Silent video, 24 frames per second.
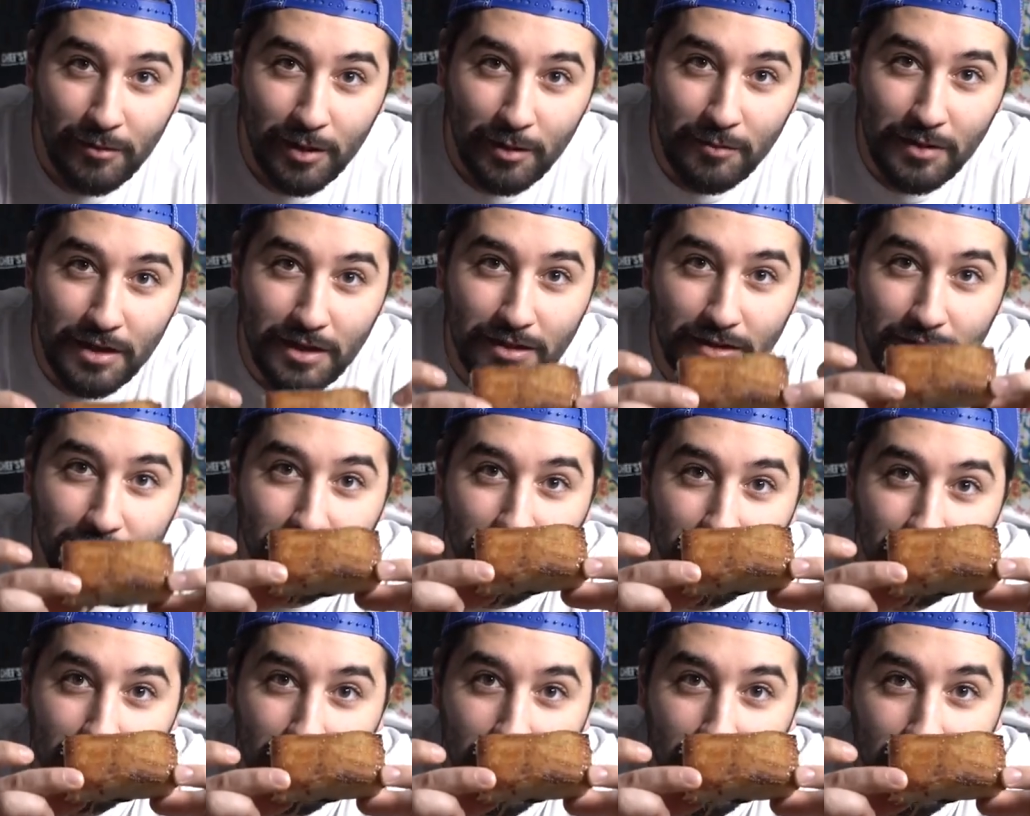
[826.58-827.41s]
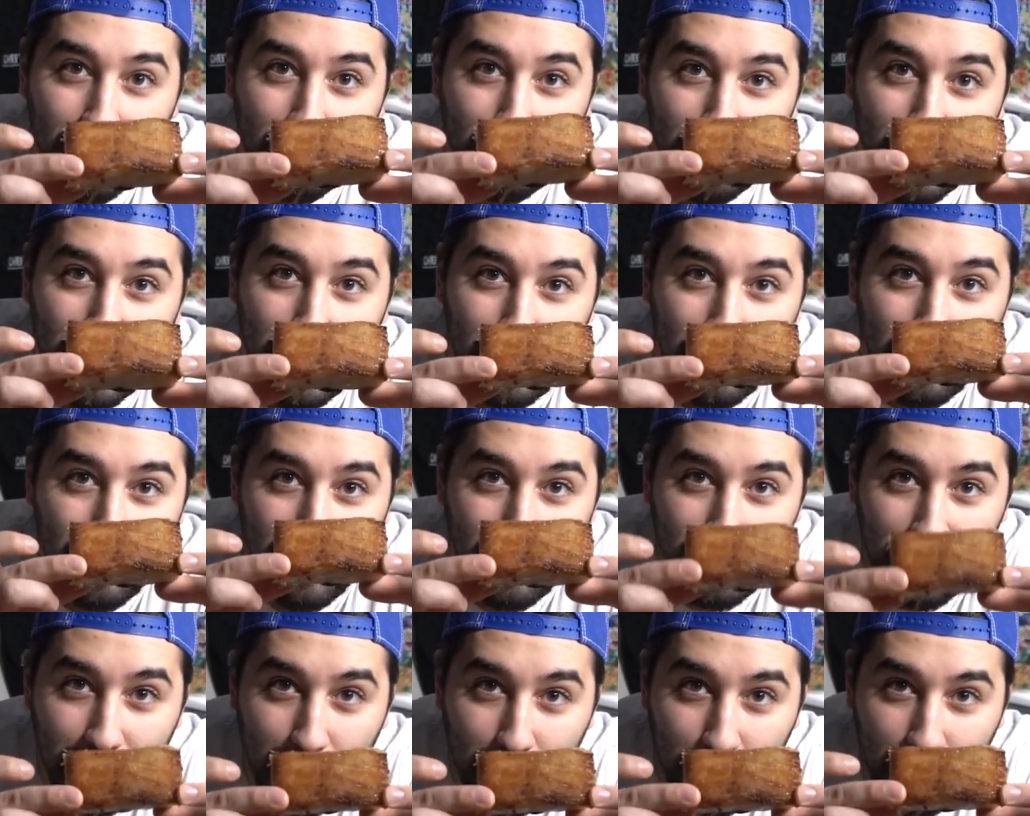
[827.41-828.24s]
gonna be showing you how to make
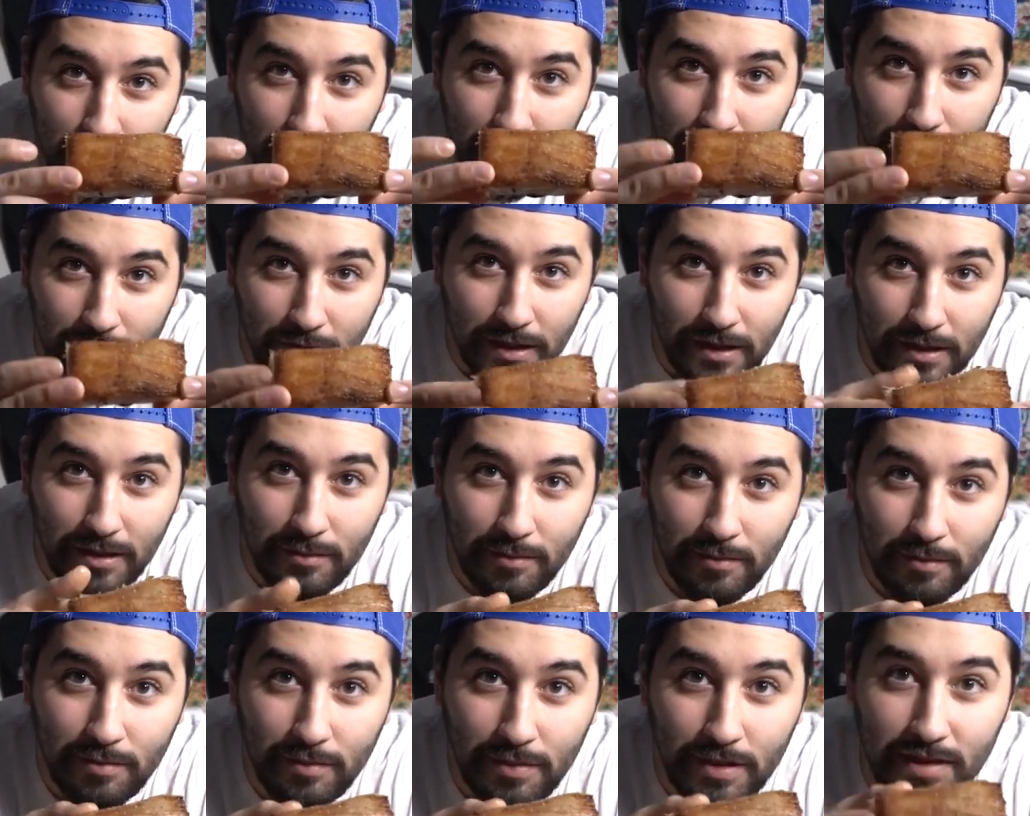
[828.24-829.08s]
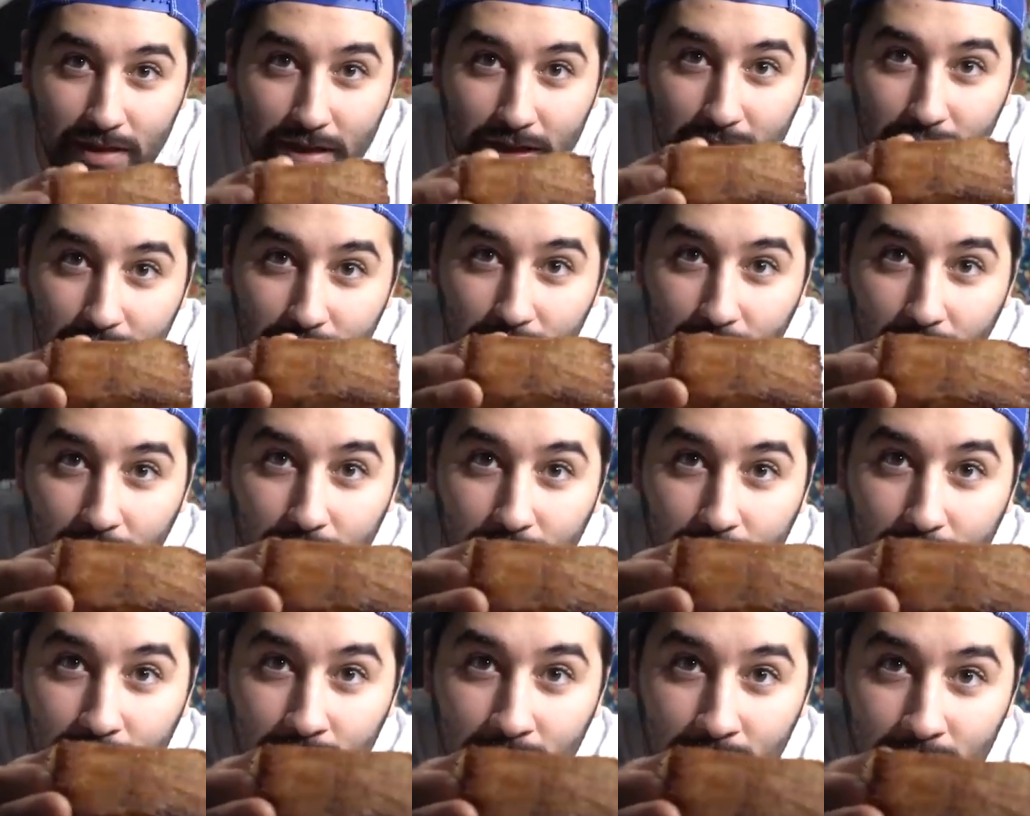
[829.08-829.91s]
the perfect potato
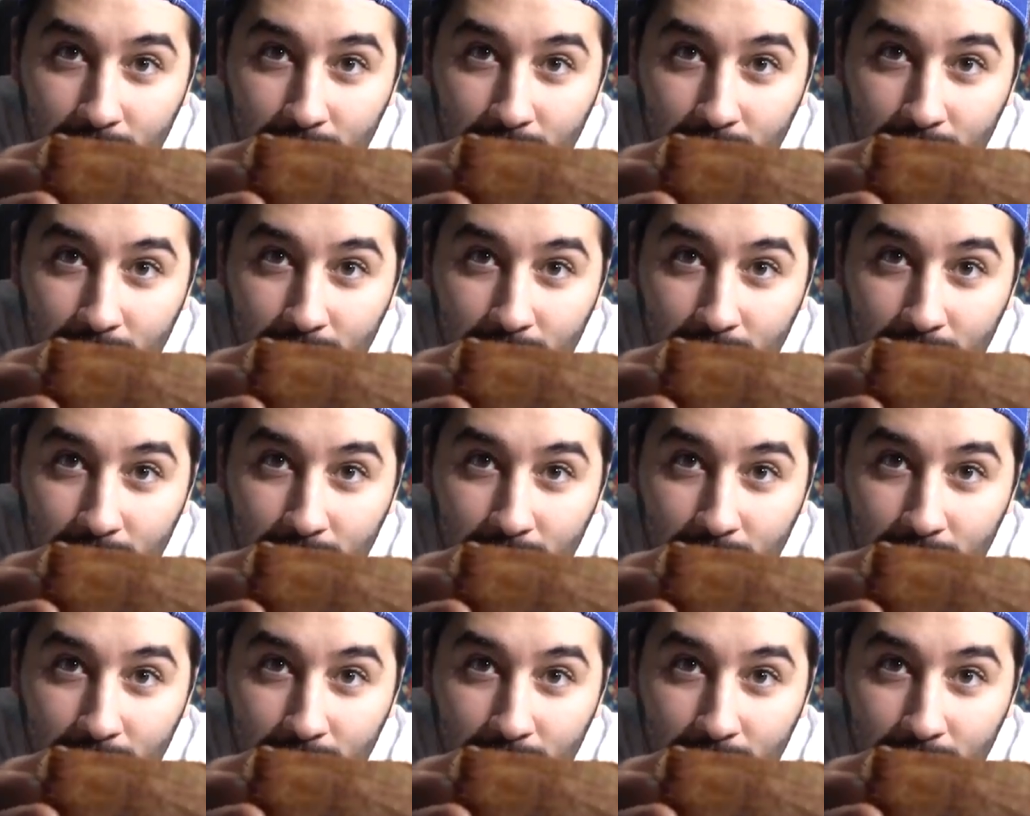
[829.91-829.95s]
gratin.